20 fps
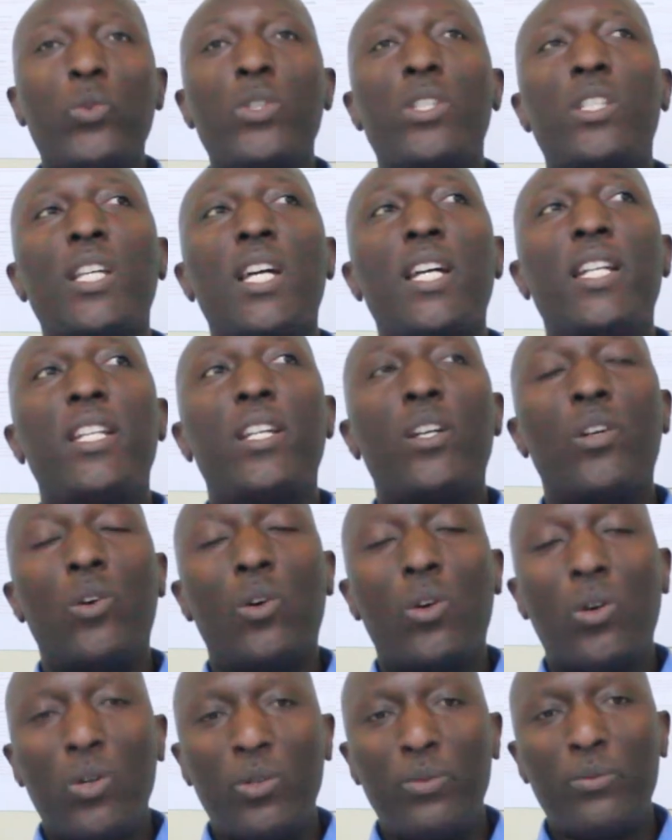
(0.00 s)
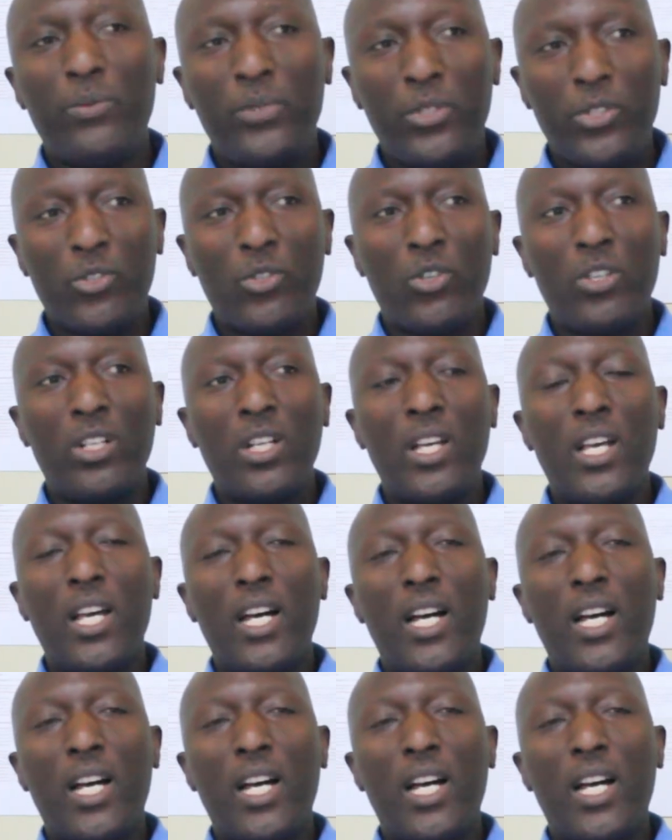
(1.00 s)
We share the whole vision